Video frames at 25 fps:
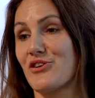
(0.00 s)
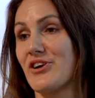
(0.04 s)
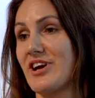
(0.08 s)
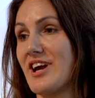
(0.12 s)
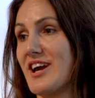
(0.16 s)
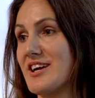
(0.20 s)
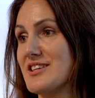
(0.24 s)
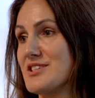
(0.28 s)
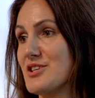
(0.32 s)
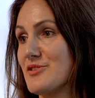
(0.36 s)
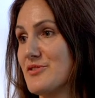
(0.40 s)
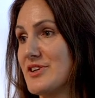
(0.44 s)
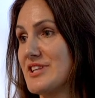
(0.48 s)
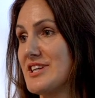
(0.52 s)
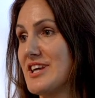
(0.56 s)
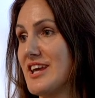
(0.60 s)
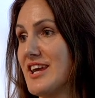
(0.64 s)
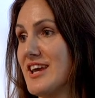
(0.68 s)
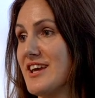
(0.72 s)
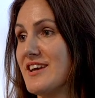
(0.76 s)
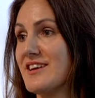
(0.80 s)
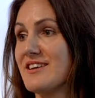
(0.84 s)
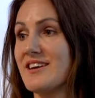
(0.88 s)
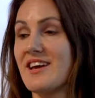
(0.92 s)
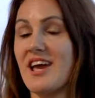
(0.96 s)

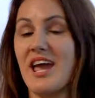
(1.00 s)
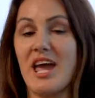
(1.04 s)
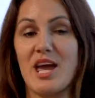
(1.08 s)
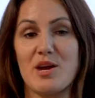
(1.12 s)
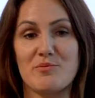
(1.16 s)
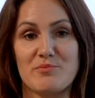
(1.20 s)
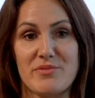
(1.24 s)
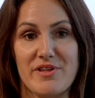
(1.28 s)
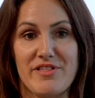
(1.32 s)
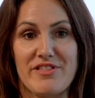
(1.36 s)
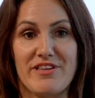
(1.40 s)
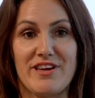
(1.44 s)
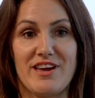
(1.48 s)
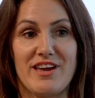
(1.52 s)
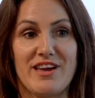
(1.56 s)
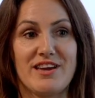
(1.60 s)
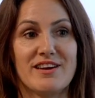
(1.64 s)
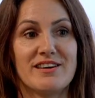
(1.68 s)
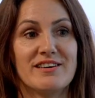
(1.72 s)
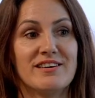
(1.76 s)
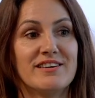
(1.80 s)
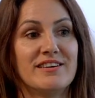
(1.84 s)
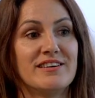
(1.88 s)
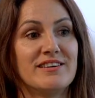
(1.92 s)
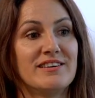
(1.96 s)
creativity, empathy,
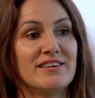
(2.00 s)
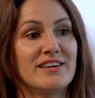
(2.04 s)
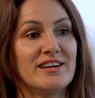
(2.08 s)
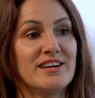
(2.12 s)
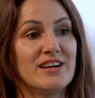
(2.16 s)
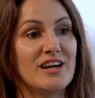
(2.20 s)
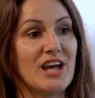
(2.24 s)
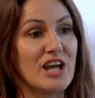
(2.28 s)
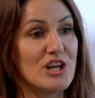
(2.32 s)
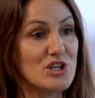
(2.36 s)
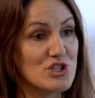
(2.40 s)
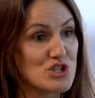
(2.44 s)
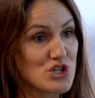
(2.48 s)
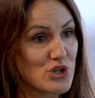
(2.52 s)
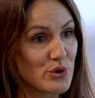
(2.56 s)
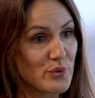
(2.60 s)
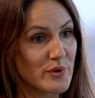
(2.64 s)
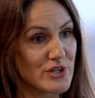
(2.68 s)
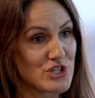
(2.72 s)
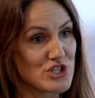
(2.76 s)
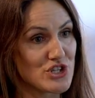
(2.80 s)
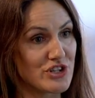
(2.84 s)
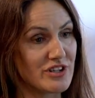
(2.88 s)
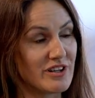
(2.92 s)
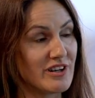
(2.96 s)

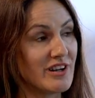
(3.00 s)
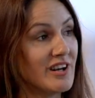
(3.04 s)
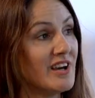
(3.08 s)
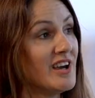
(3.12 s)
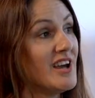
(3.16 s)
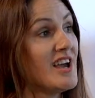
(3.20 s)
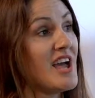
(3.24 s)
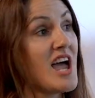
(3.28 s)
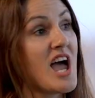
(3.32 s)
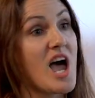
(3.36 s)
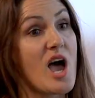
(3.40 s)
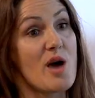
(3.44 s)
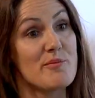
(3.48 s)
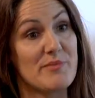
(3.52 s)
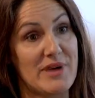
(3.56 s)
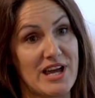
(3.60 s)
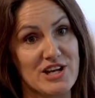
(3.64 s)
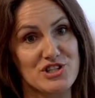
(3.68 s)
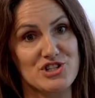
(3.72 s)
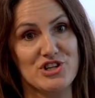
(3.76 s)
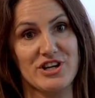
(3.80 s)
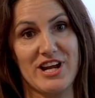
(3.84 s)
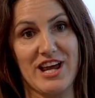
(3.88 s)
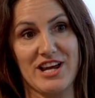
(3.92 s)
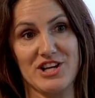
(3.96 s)
intuition,
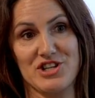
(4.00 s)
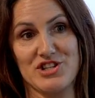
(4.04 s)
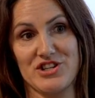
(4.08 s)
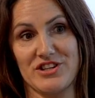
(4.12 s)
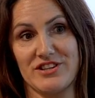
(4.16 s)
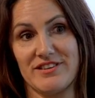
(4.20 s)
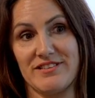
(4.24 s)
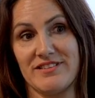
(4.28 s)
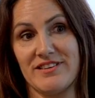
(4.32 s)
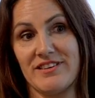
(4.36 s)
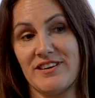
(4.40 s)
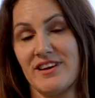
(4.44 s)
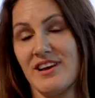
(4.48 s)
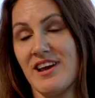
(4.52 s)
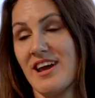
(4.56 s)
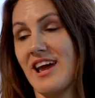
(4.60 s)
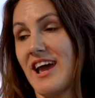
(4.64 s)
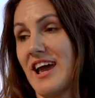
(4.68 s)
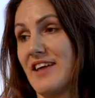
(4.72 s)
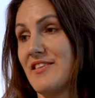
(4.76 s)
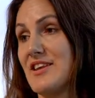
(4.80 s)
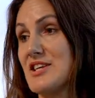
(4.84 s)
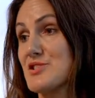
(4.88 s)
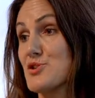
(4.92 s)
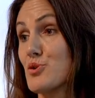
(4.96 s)
imagination,
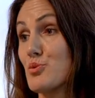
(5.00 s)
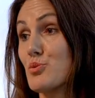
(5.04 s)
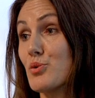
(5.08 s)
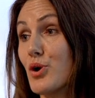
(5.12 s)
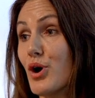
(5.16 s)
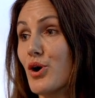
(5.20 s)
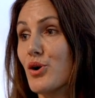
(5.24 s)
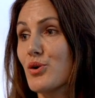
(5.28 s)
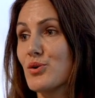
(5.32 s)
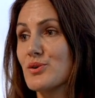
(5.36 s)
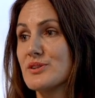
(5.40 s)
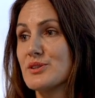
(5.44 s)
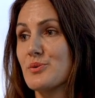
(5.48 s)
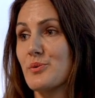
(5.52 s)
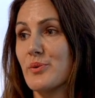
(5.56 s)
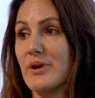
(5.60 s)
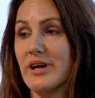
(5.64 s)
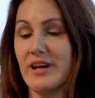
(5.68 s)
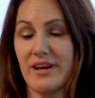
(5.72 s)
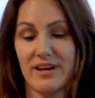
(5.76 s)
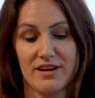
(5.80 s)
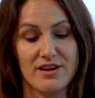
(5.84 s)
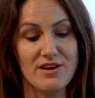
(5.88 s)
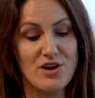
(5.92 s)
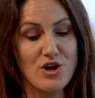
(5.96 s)
and these are roles
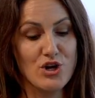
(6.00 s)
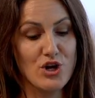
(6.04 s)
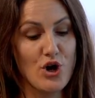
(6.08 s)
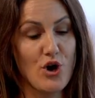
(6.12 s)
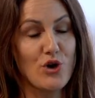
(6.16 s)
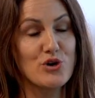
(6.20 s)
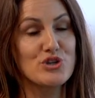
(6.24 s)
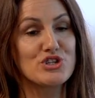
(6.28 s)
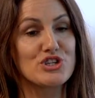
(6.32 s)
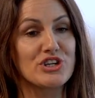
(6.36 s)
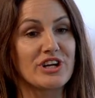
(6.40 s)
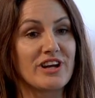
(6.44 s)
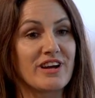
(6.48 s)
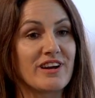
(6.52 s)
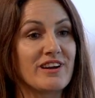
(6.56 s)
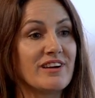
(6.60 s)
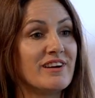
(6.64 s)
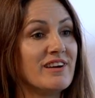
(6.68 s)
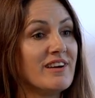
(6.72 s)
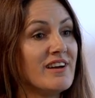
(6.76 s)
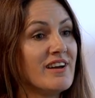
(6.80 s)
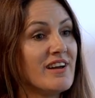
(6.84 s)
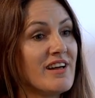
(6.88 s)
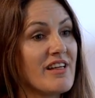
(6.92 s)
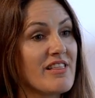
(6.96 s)
where coaching,
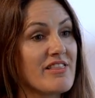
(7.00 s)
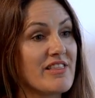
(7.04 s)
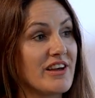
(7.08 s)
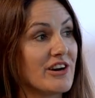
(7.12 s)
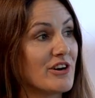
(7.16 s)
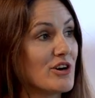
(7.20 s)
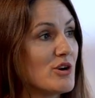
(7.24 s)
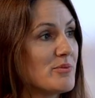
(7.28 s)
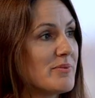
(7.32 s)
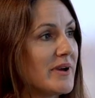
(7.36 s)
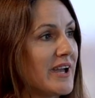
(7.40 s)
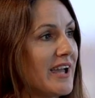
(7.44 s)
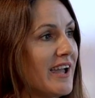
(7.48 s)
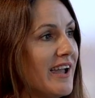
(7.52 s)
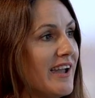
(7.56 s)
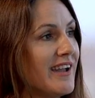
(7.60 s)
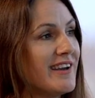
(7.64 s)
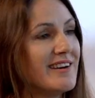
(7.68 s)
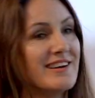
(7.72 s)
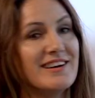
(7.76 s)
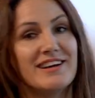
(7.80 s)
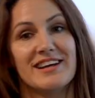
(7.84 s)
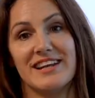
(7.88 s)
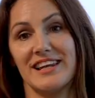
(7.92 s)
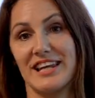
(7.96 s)
therapy,
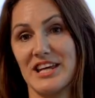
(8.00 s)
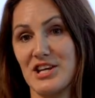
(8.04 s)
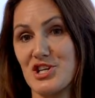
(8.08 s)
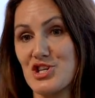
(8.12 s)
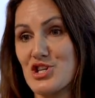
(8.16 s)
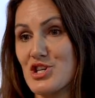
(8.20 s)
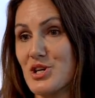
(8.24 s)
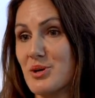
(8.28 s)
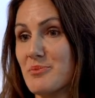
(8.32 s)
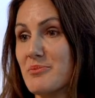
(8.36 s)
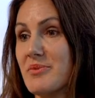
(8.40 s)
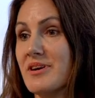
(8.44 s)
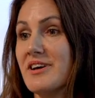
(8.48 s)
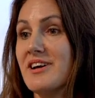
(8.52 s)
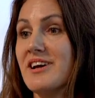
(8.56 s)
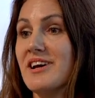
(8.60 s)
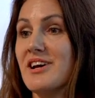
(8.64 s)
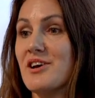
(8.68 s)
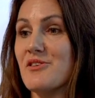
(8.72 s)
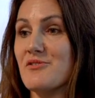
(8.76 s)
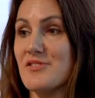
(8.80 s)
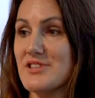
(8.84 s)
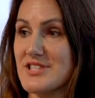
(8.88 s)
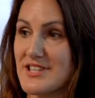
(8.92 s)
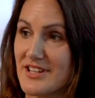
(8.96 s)
leadership,
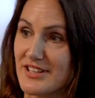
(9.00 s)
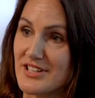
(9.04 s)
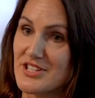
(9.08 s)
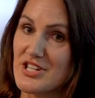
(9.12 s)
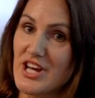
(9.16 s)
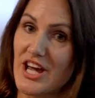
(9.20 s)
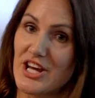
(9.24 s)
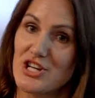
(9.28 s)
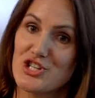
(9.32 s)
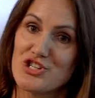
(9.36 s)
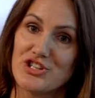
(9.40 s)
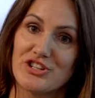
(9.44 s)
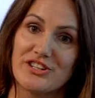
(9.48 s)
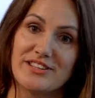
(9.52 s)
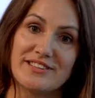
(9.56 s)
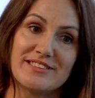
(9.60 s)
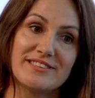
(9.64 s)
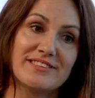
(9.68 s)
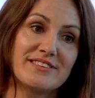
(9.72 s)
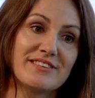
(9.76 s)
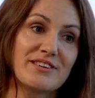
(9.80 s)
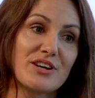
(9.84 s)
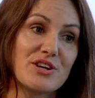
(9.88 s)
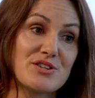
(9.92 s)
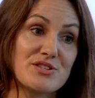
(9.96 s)
facilitation,
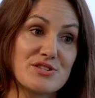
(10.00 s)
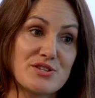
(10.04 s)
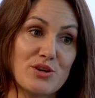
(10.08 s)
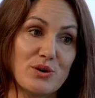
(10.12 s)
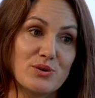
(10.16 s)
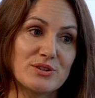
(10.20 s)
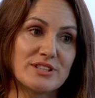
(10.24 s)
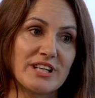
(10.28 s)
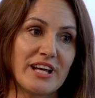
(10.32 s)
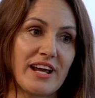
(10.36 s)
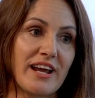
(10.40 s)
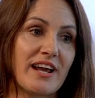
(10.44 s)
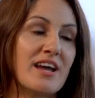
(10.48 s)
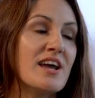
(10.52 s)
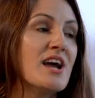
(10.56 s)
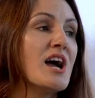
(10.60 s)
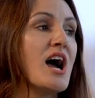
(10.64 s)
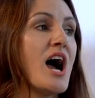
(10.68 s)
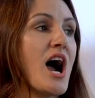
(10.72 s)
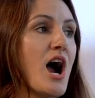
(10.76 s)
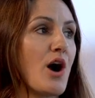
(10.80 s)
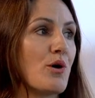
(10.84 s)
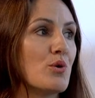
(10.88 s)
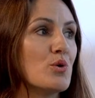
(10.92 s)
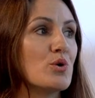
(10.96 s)
consulting
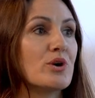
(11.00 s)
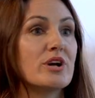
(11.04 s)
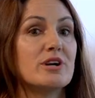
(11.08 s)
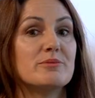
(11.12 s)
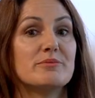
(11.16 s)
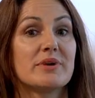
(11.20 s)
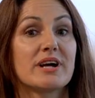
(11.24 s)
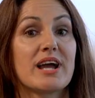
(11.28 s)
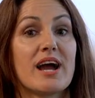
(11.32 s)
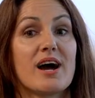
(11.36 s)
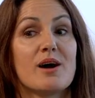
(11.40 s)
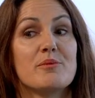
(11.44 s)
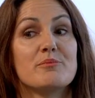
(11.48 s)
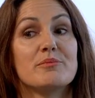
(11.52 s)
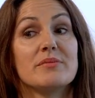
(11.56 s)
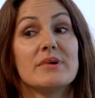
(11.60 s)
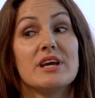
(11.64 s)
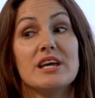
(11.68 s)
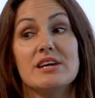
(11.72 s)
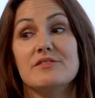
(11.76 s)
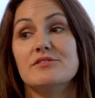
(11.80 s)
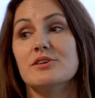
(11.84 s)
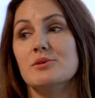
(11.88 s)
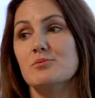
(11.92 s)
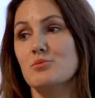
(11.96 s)
are all going to become
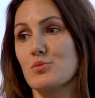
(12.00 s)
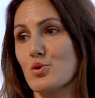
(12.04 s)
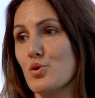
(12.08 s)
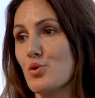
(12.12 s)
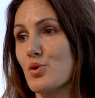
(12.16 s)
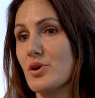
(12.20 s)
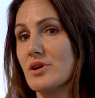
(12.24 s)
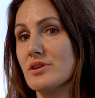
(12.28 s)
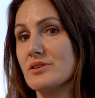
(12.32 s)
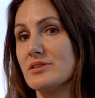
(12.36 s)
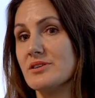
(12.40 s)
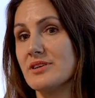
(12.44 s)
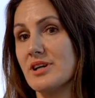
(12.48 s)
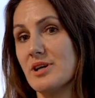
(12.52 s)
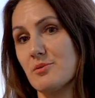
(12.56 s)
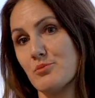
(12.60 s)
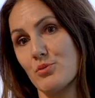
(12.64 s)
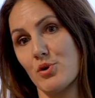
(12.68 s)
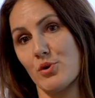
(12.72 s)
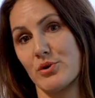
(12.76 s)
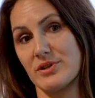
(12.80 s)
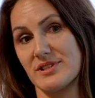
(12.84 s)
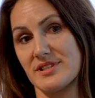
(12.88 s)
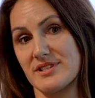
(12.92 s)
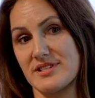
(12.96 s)
even more
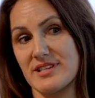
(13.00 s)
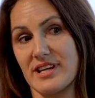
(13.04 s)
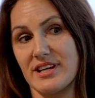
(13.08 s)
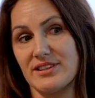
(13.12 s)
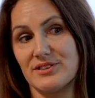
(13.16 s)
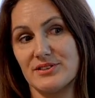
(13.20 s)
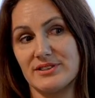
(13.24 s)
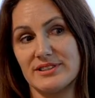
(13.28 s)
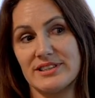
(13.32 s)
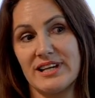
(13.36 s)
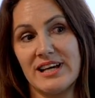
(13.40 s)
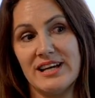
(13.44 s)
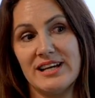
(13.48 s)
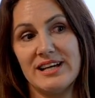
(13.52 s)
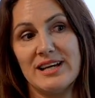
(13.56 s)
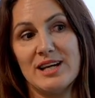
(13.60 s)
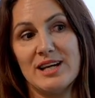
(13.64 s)
important skills.